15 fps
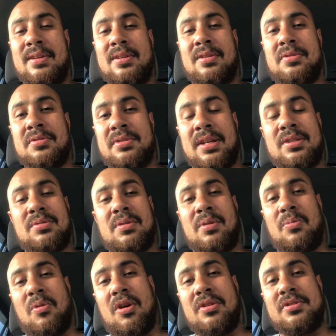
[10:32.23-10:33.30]
because that's what it
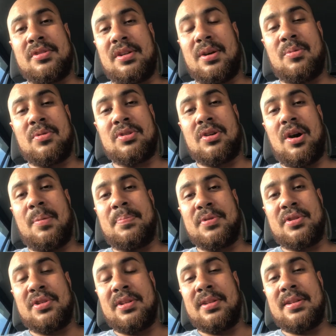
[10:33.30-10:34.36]
was, you know, it was an
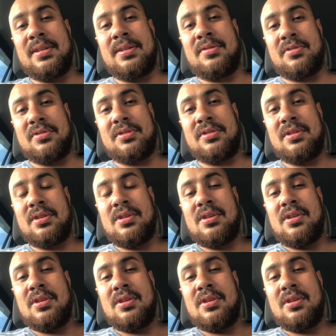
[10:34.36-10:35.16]
opportunity, because